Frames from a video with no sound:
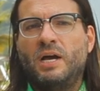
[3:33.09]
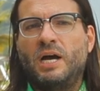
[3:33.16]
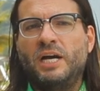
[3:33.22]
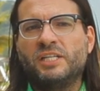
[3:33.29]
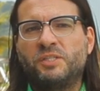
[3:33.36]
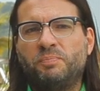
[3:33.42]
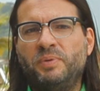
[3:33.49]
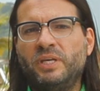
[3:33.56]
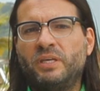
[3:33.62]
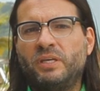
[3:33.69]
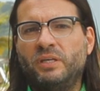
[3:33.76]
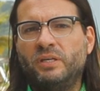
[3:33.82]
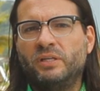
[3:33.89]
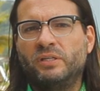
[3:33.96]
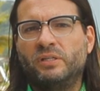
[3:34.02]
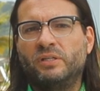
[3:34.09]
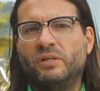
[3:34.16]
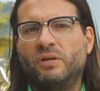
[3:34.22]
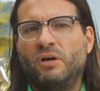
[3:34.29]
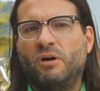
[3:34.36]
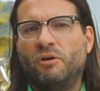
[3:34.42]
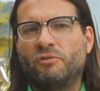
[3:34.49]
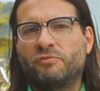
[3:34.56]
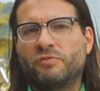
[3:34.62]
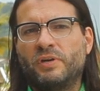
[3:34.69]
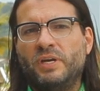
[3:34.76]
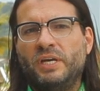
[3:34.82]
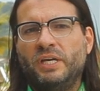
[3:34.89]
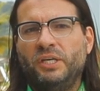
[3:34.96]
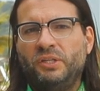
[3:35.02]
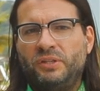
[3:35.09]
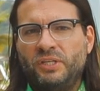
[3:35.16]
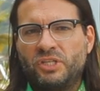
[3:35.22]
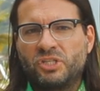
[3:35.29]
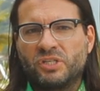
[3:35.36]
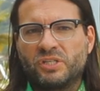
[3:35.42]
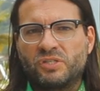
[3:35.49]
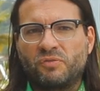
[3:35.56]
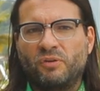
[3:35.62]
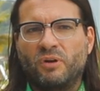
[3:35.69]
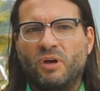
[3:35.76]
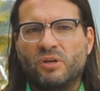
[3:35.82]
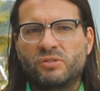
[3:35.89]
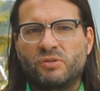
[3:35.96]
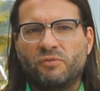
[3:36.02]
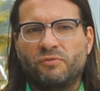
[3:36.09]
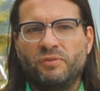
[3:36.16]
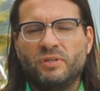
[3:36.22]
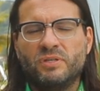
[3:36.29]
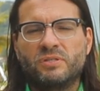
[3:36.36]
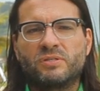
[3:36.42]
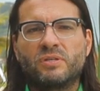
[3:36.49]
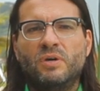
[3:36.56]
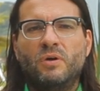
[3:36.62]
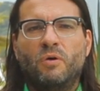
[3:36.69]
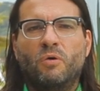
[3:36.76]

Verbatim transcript: I speak here of indigenous philosophies